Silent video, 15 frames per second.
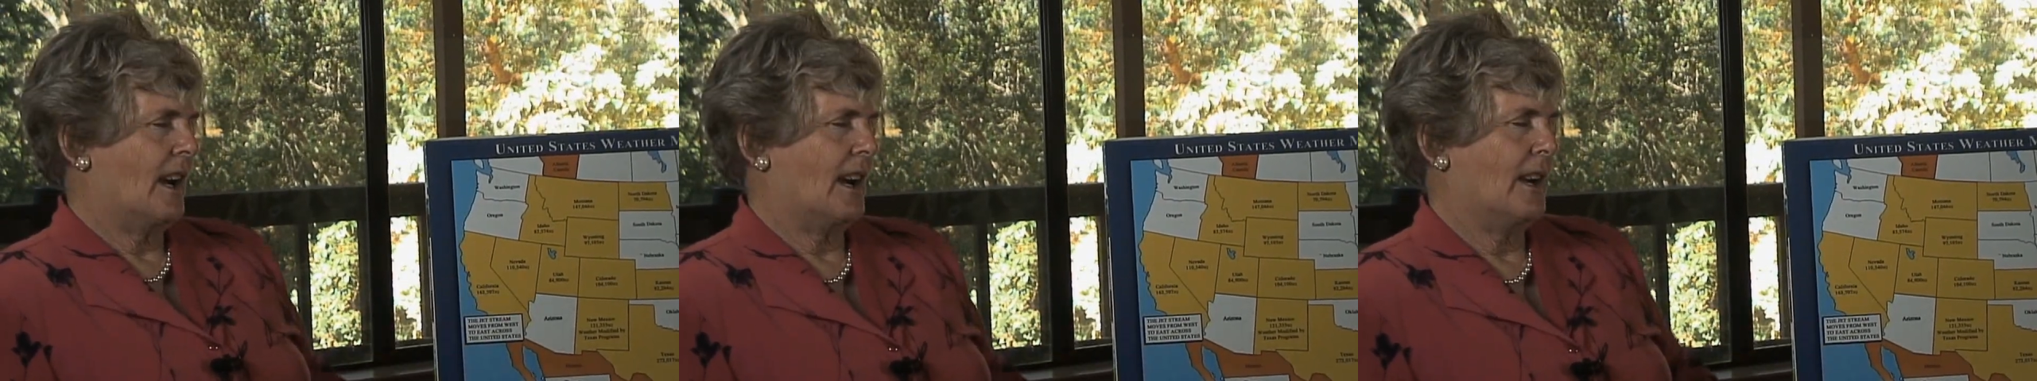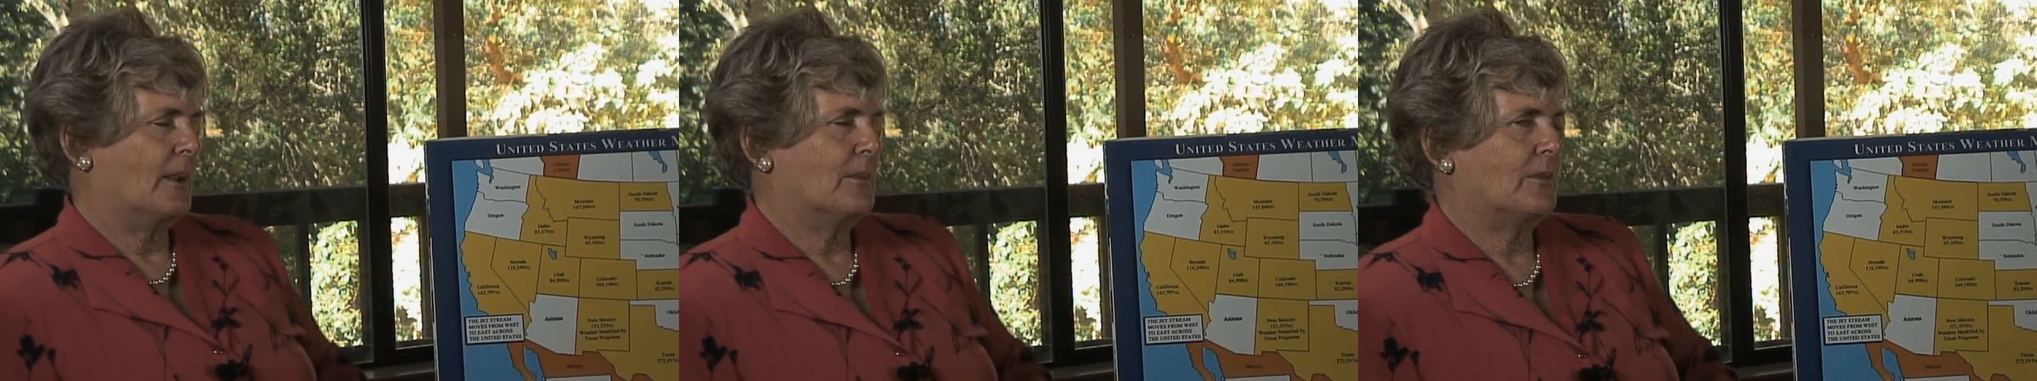
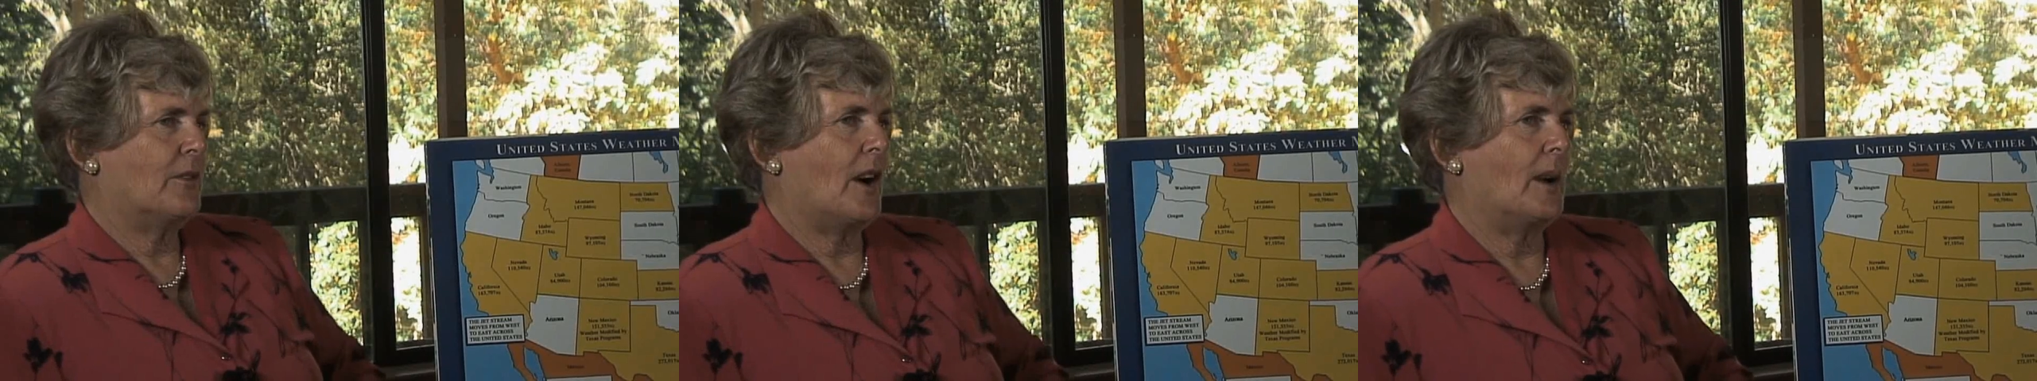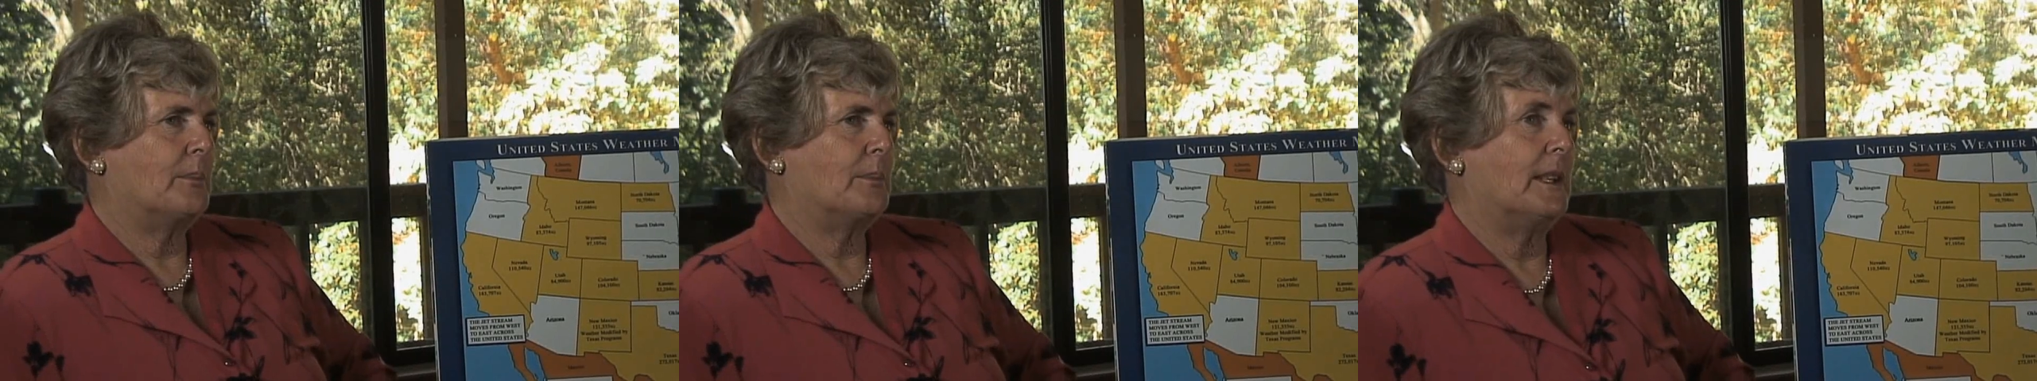
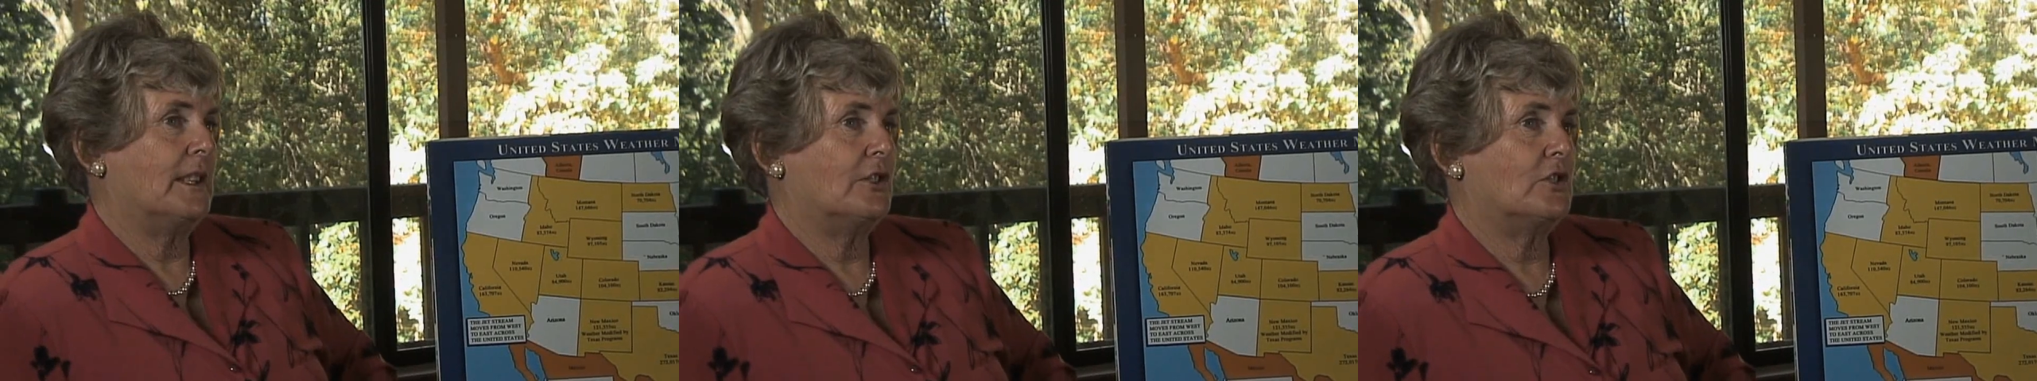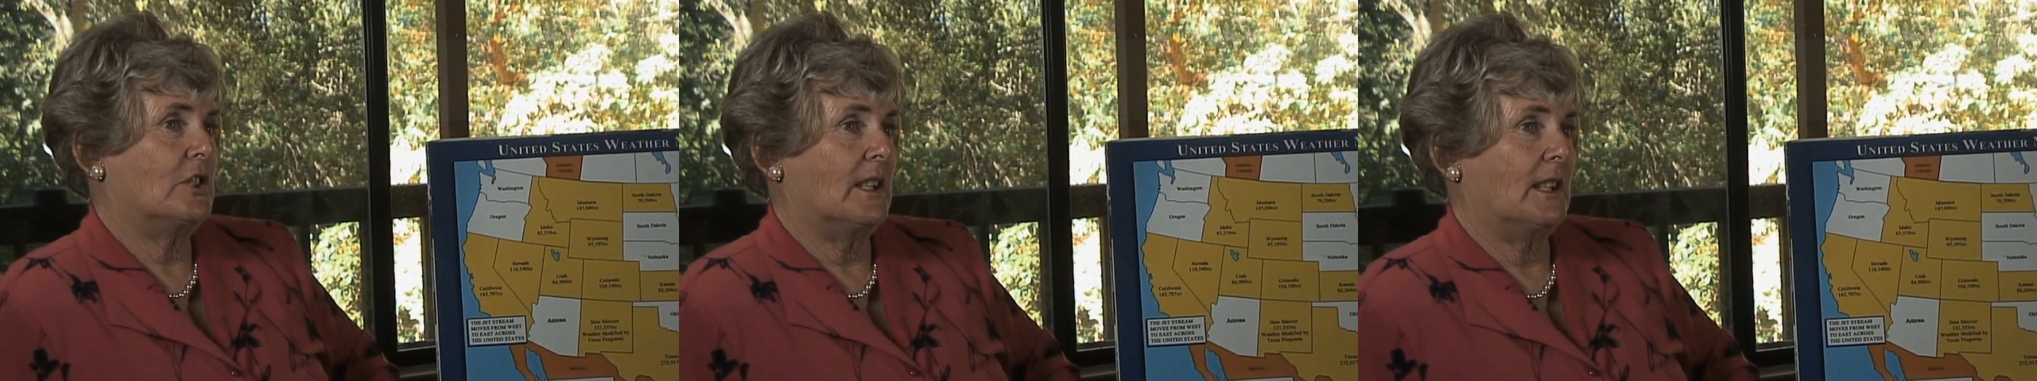fought
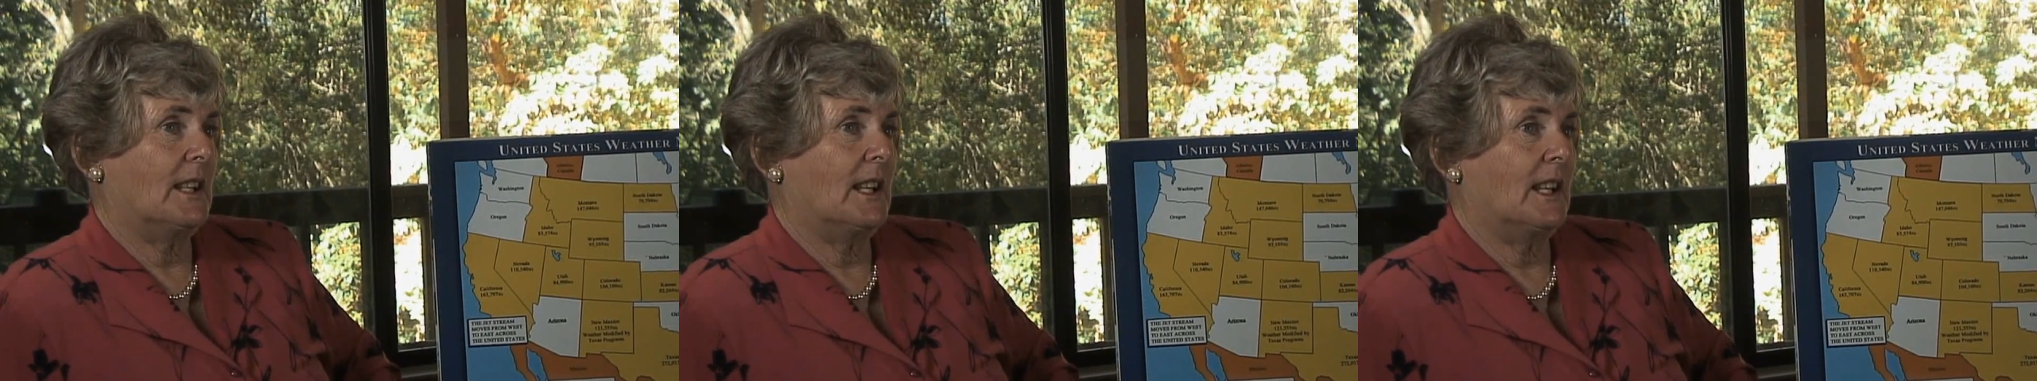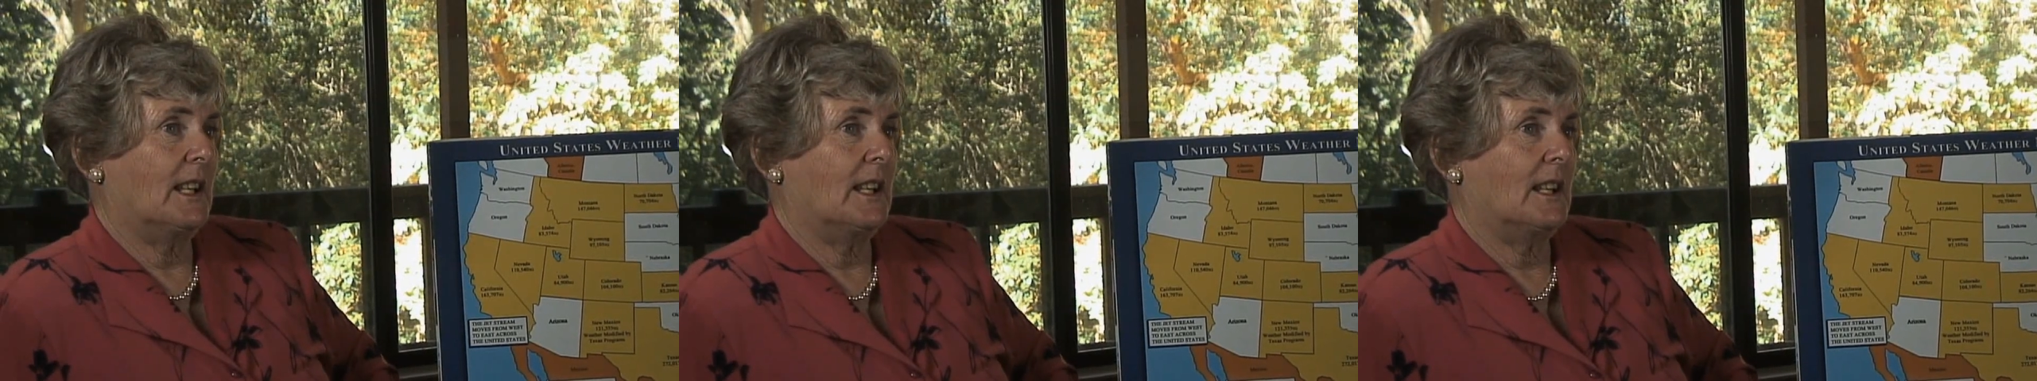
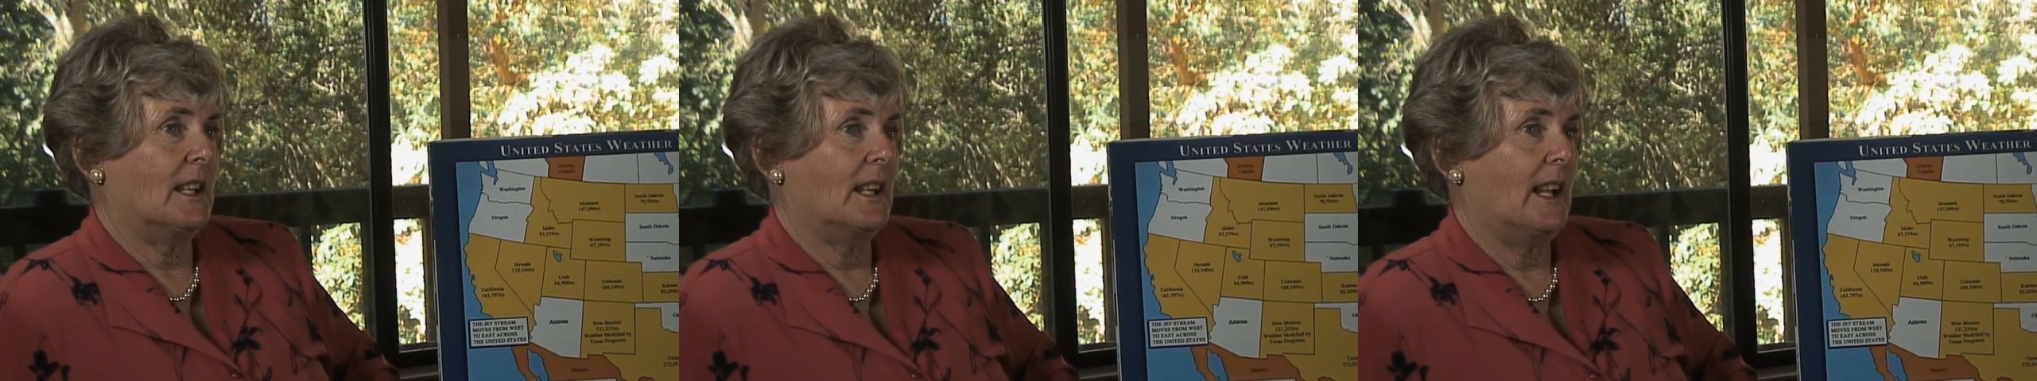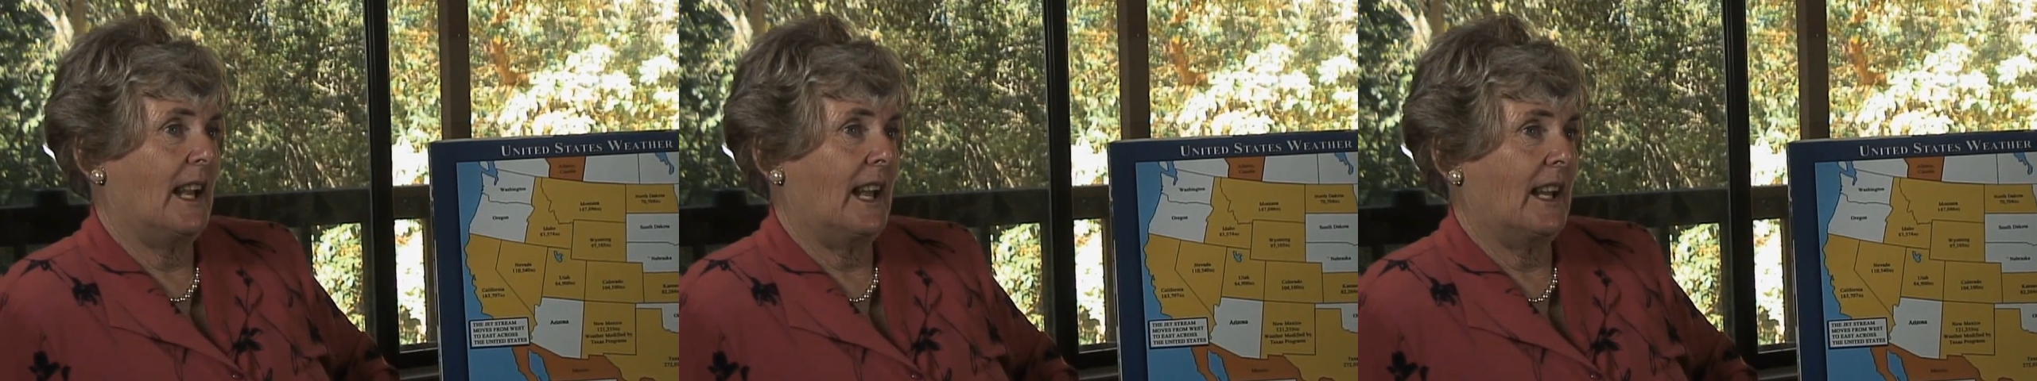
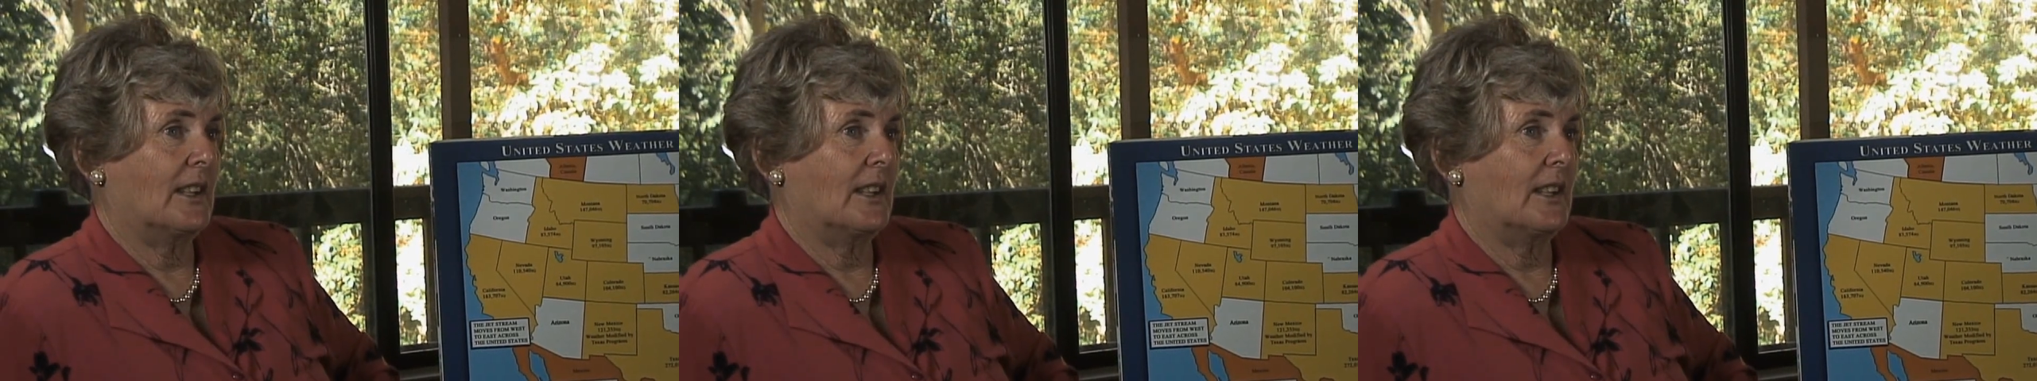PG&E